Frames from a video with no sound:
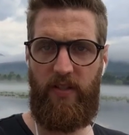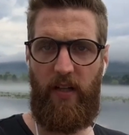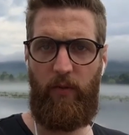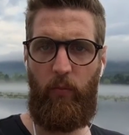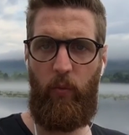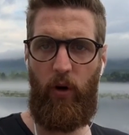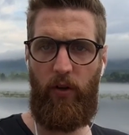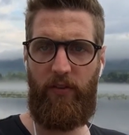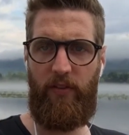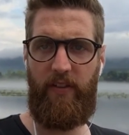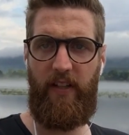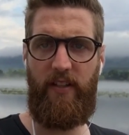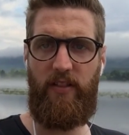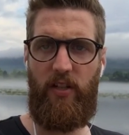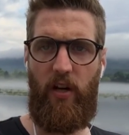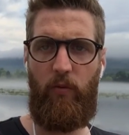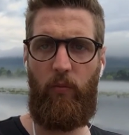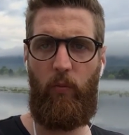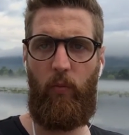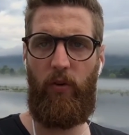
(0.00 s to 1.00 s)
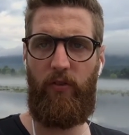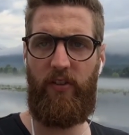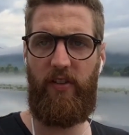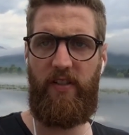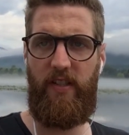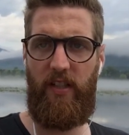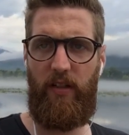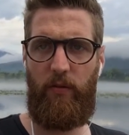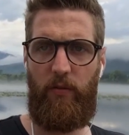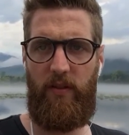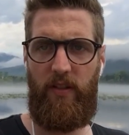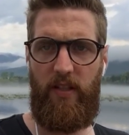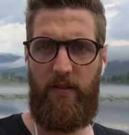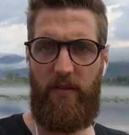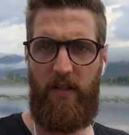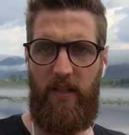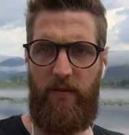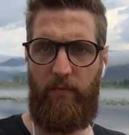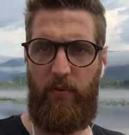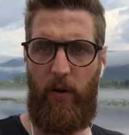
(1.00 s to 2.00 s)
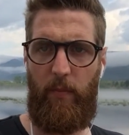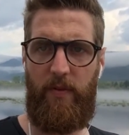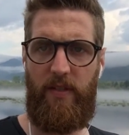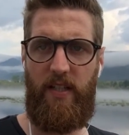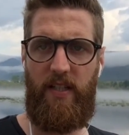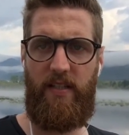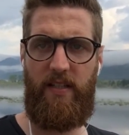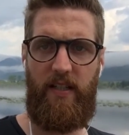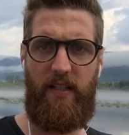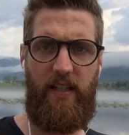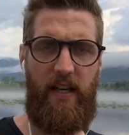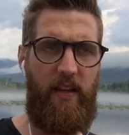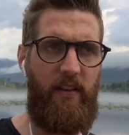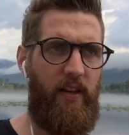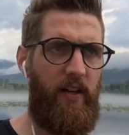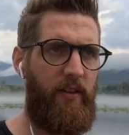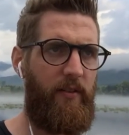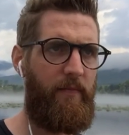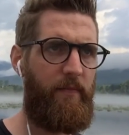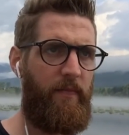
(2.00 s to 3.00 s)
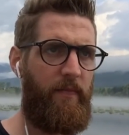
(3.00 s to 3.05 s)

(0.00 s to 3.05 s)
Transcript: They, want, they don't want to deal with this, these properties together.